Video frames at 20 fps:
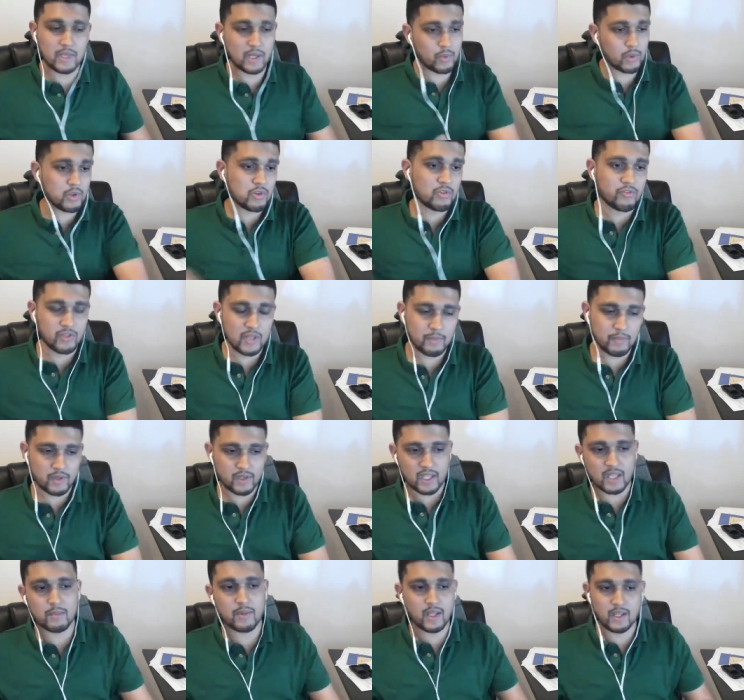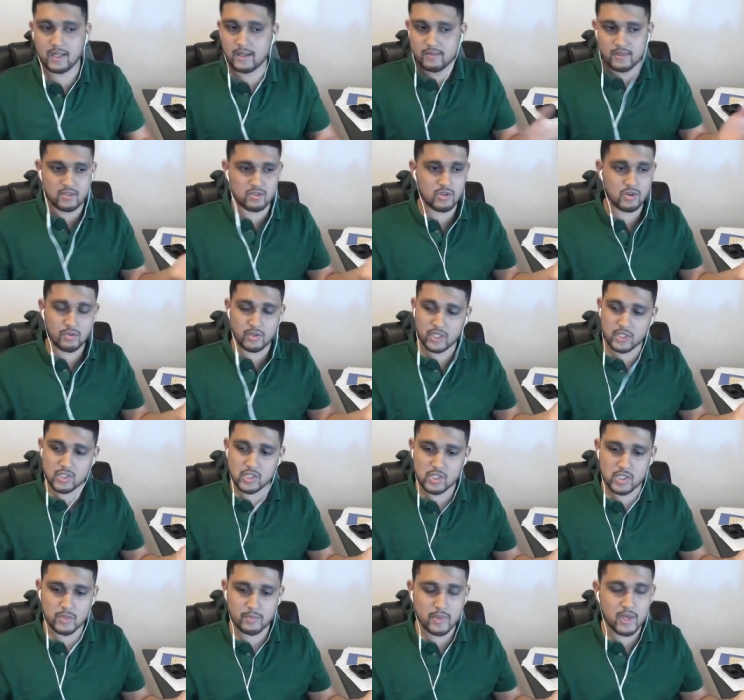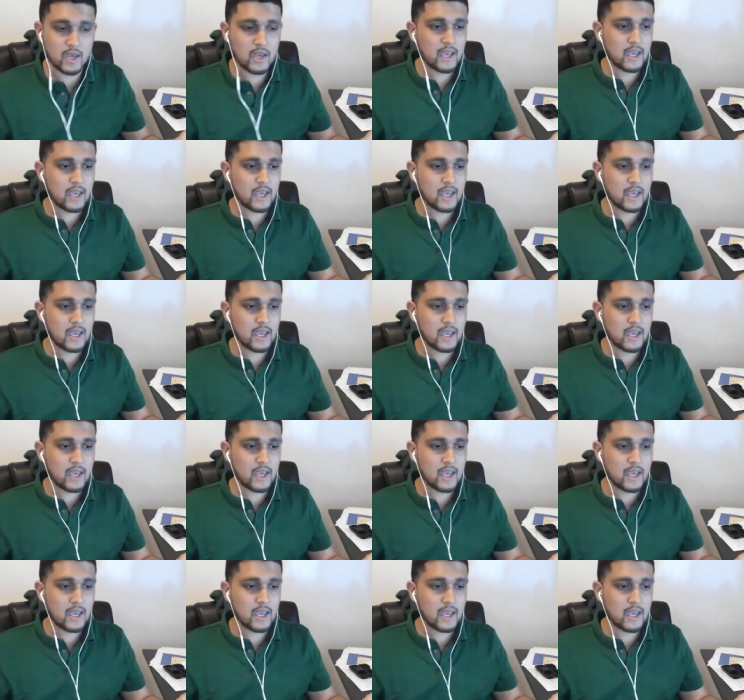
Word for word: Like when you flip on eBay, like there's no relationship.